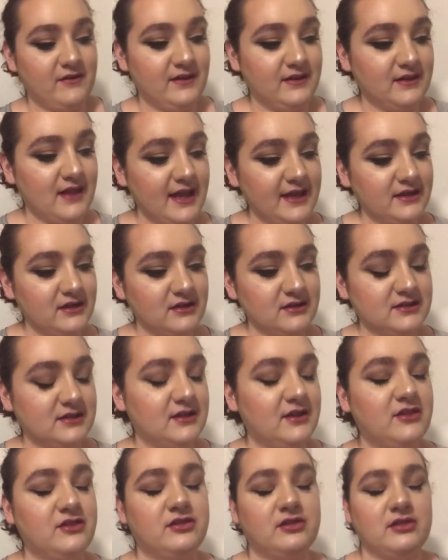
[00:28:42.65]
3
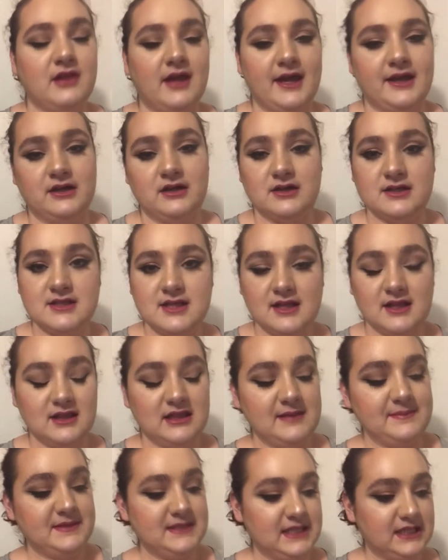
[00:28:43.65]

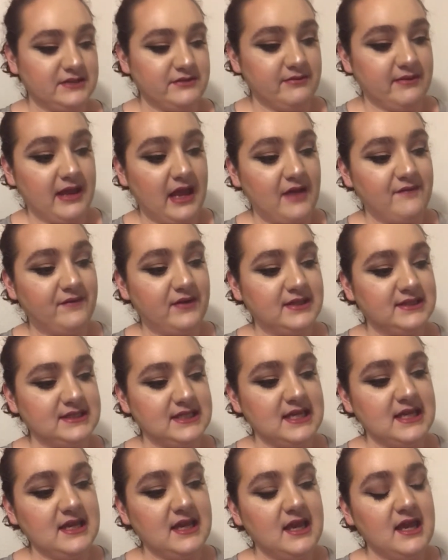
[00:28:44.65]
lipsticks from Kat Von
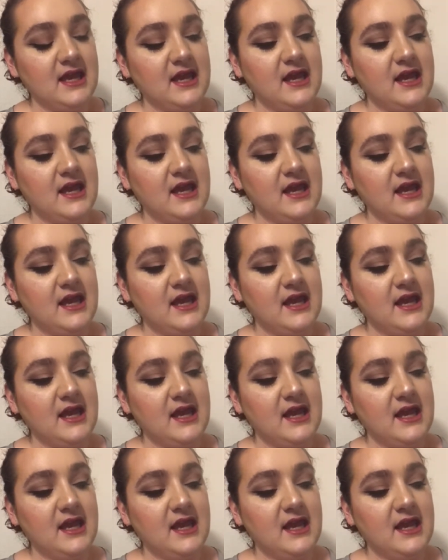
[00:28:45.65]
D.